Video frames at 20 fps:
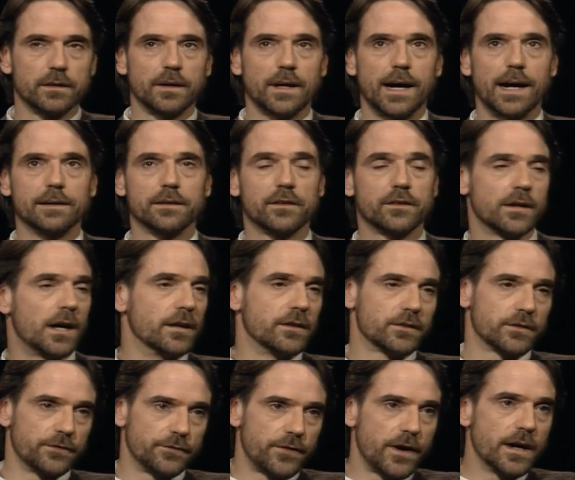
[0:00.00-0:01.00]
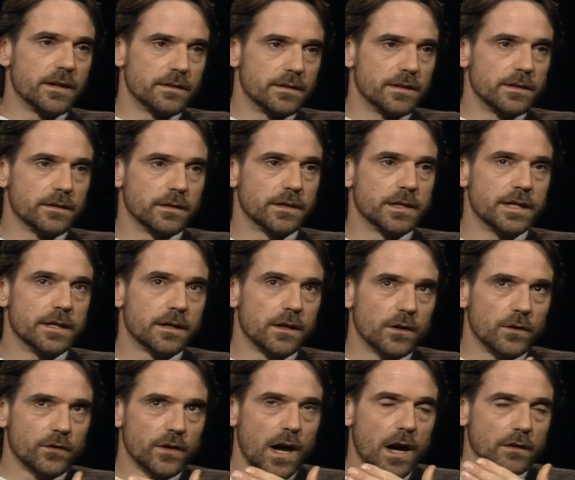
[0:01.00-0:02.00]
and decides to fight it. And he
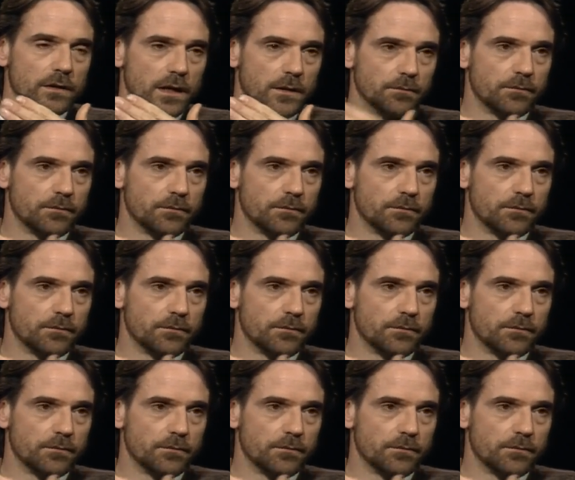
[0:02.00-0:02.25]
goes out and